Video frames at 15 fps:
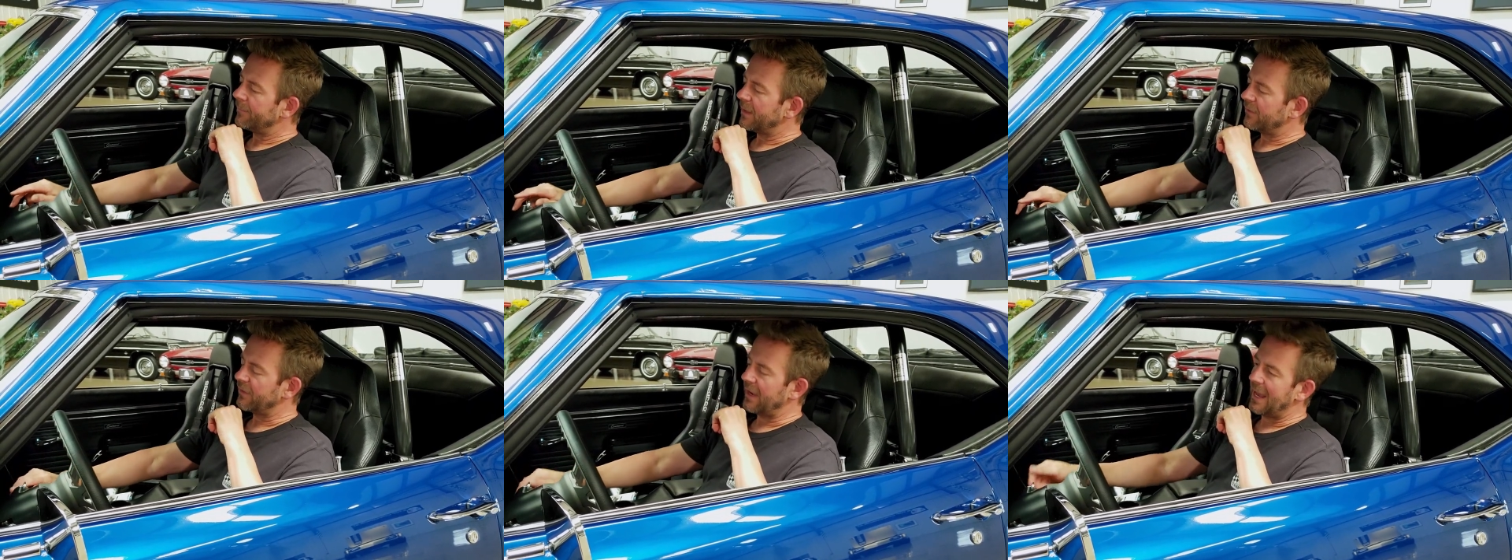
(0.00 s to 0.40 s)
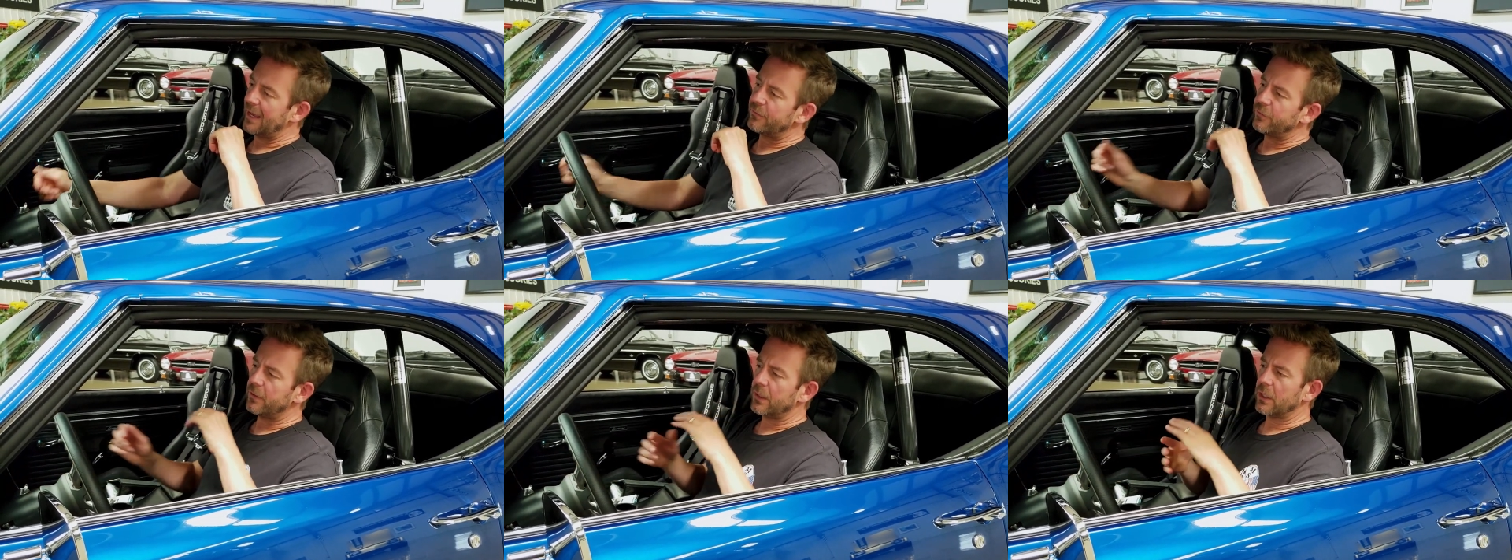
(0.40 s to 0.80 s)
is it
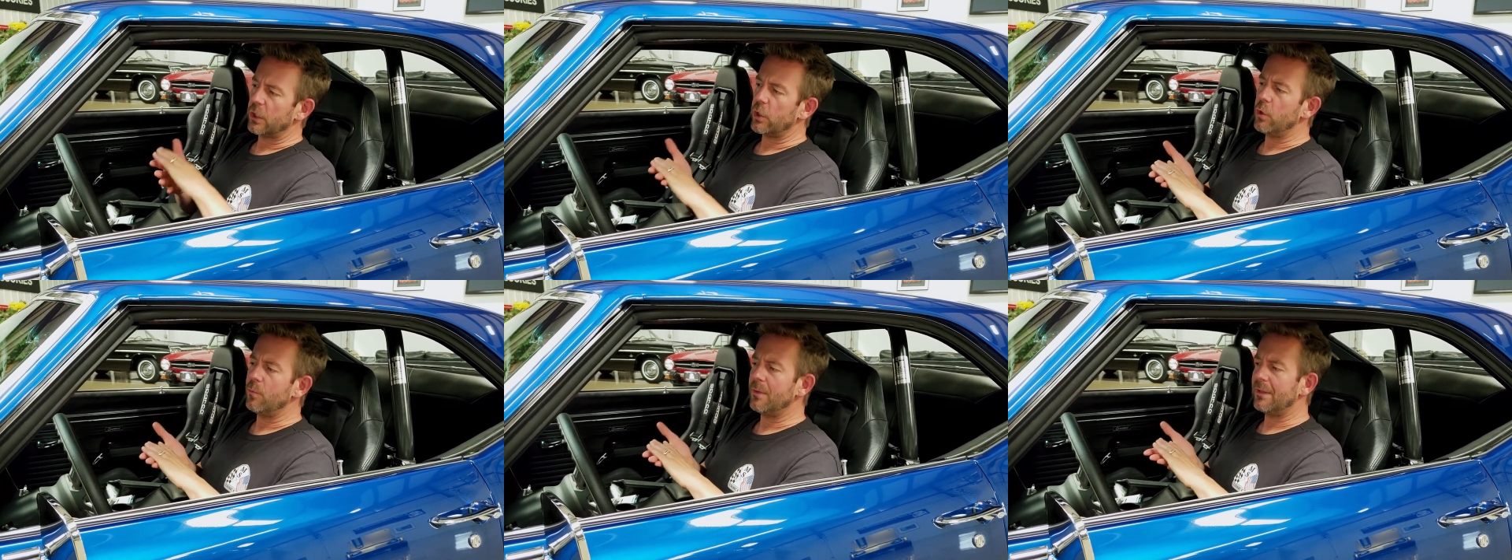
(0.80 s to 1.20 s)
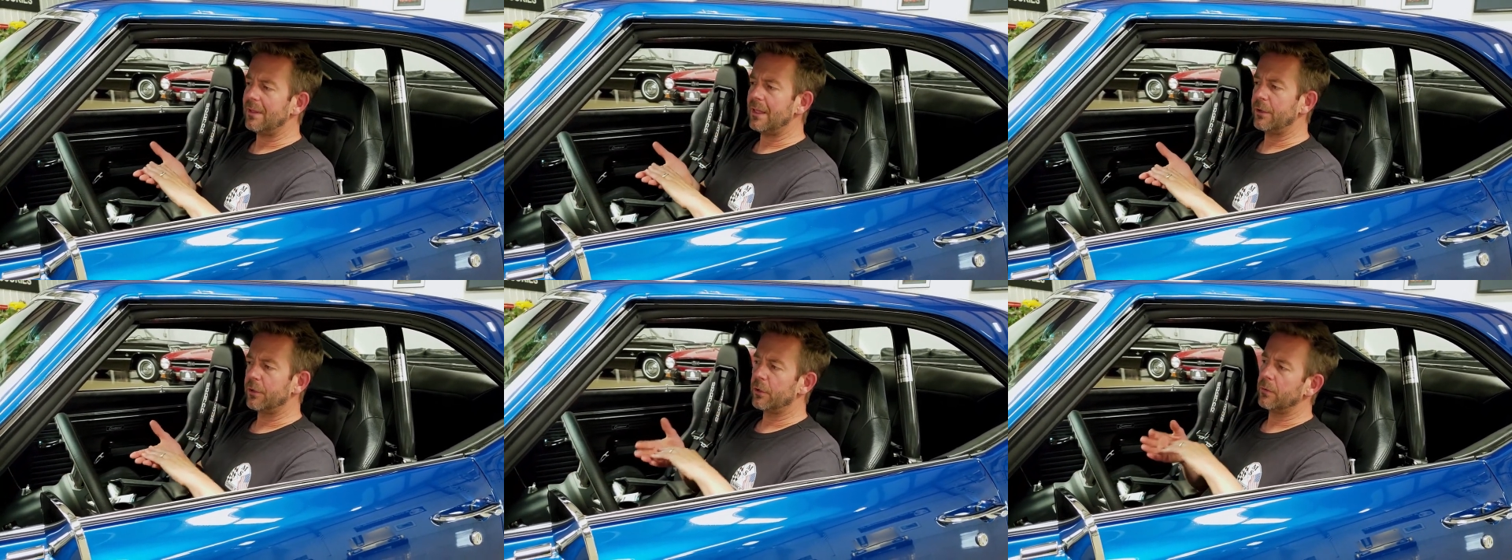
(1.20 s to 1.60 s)
has an
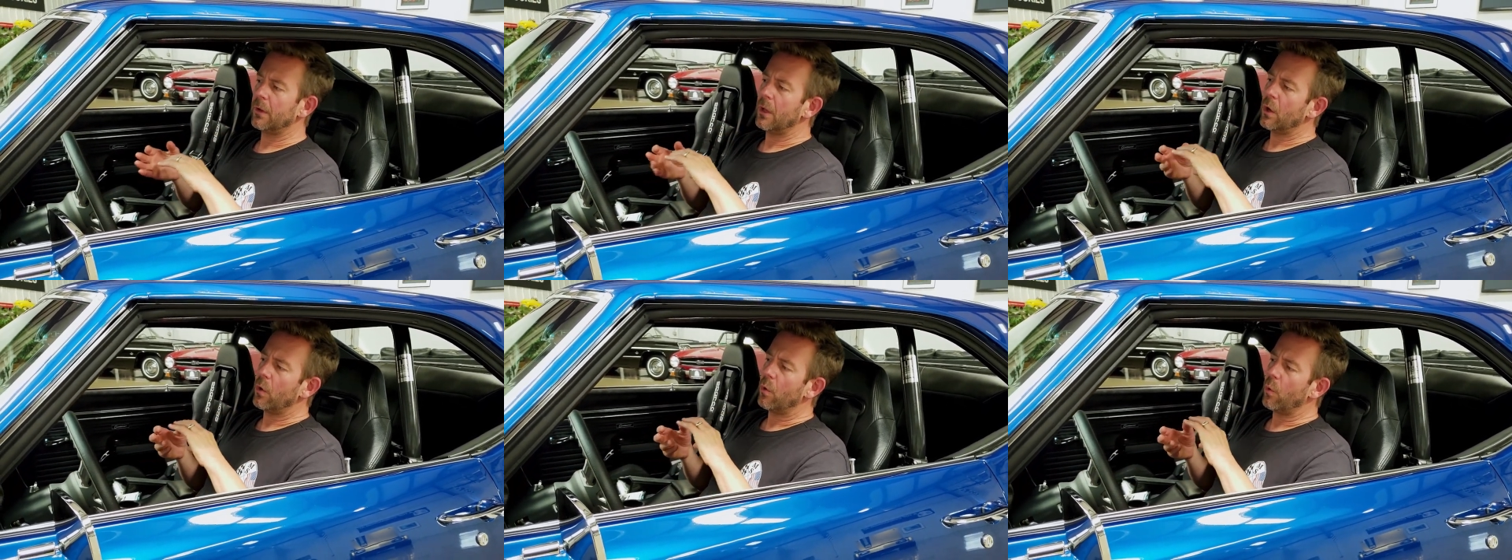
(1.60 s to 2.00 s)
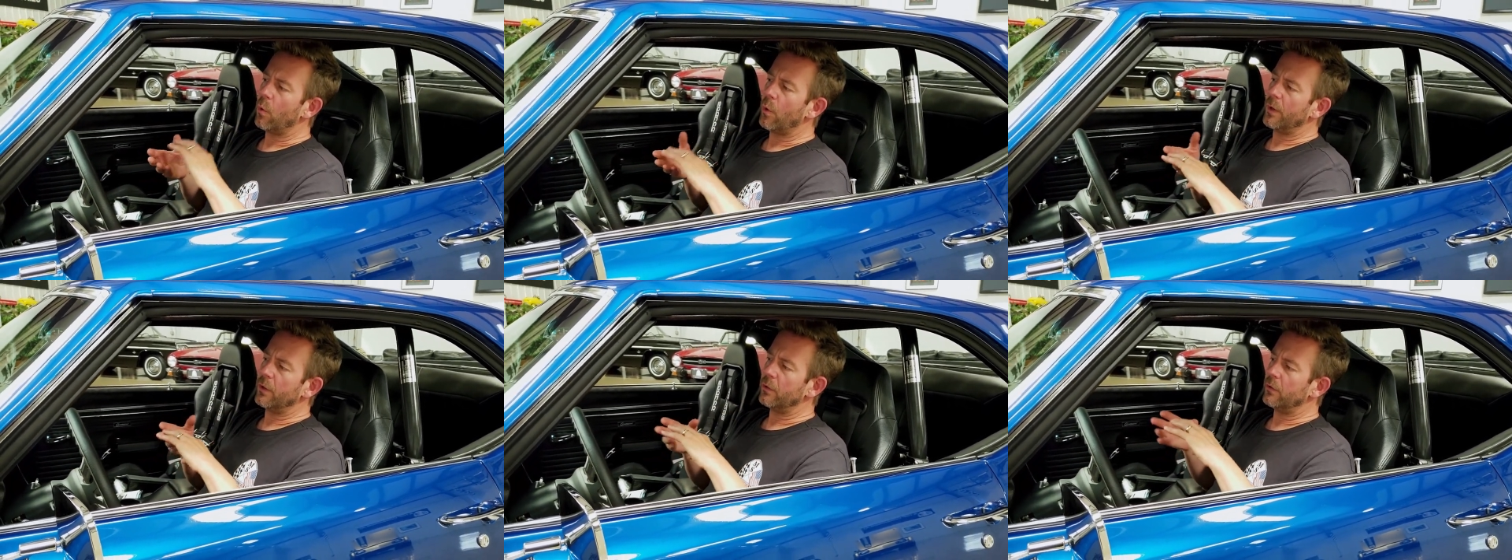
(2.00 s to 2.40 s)
accumulator
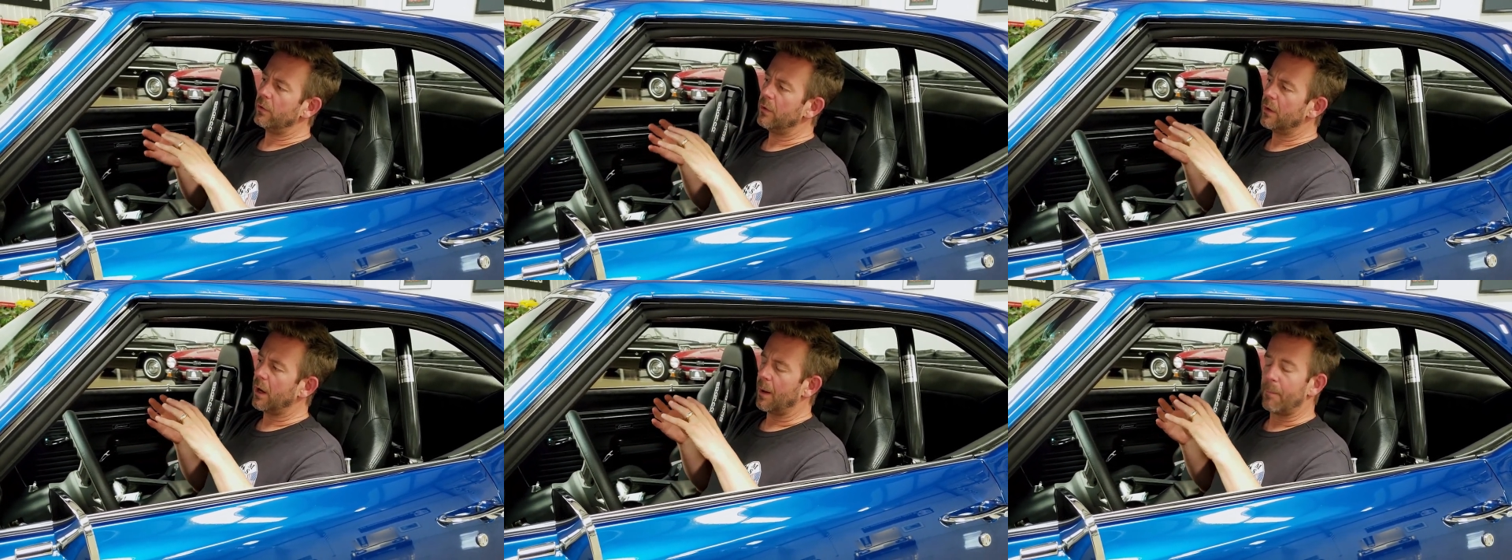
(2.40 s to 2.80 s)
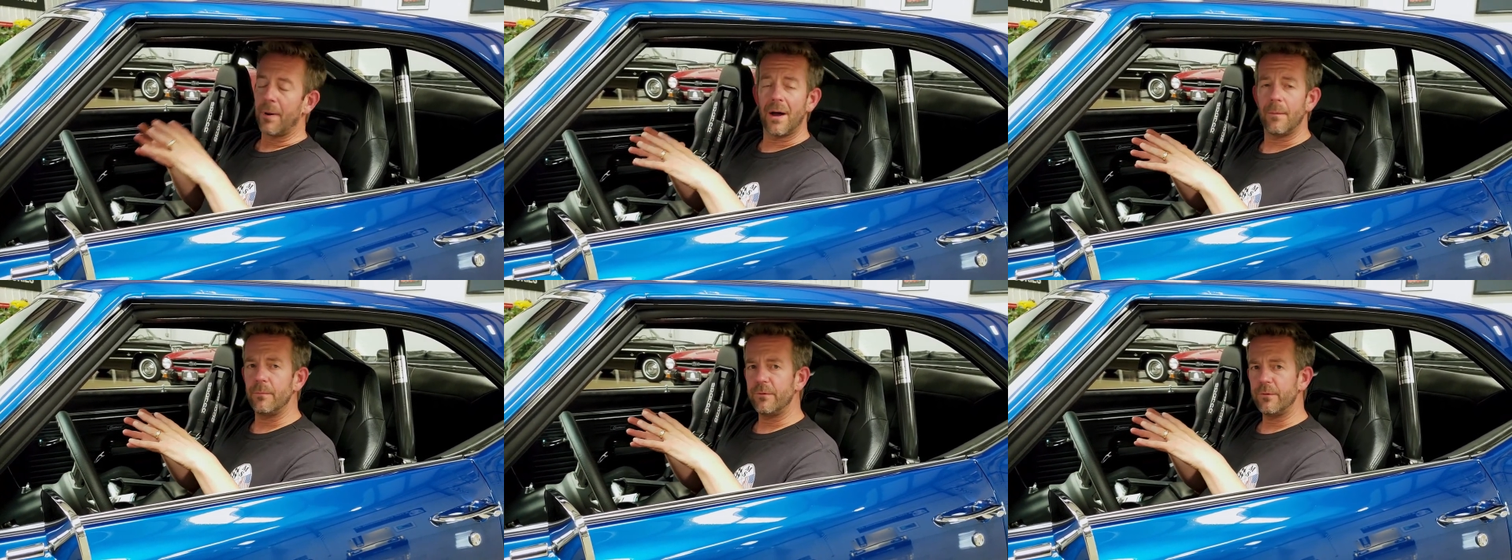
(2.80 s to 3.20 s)
oil
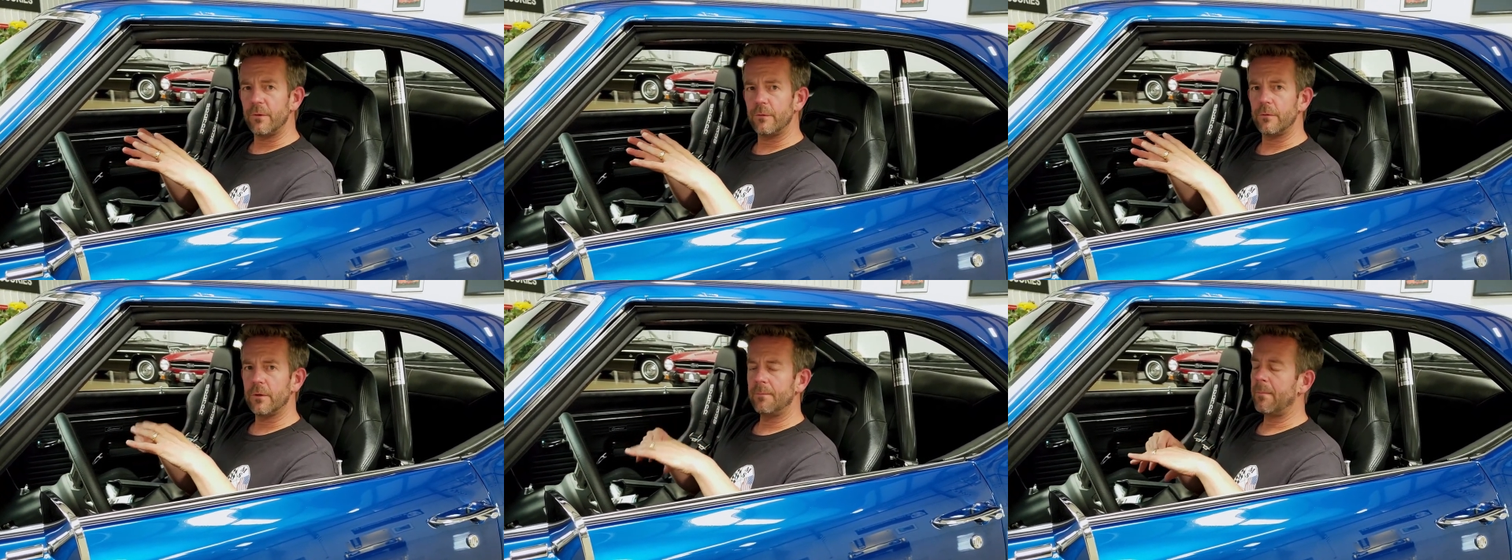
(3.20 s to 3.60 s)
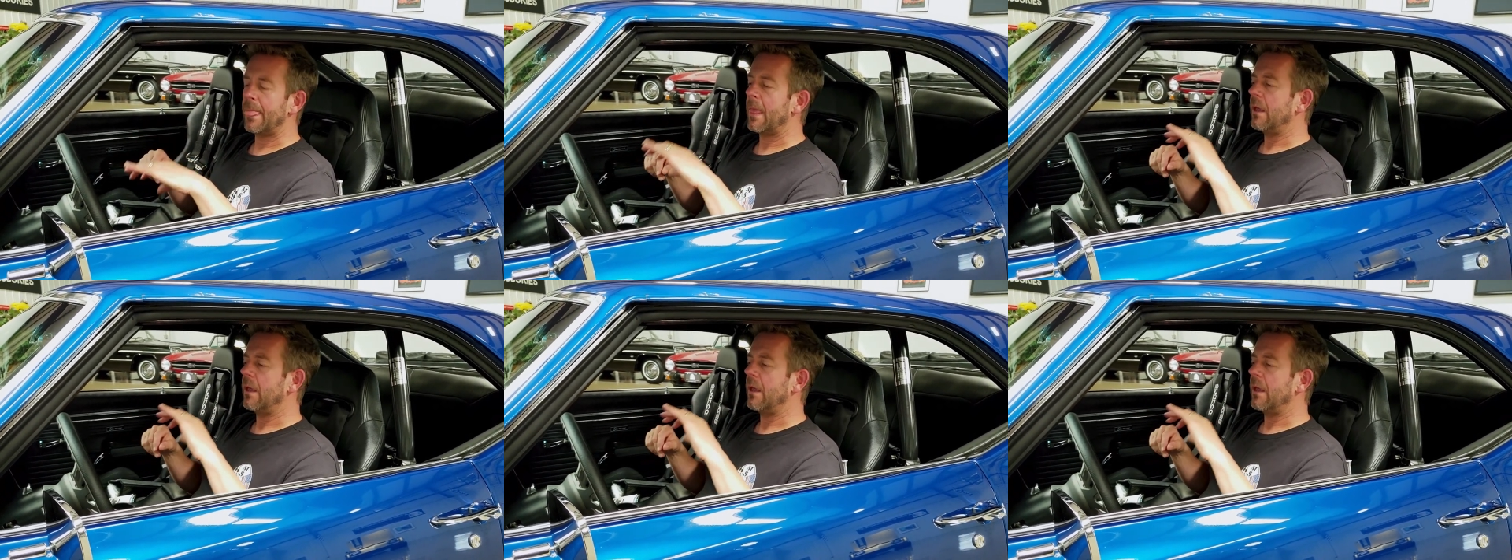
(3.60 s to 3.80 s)
pump system.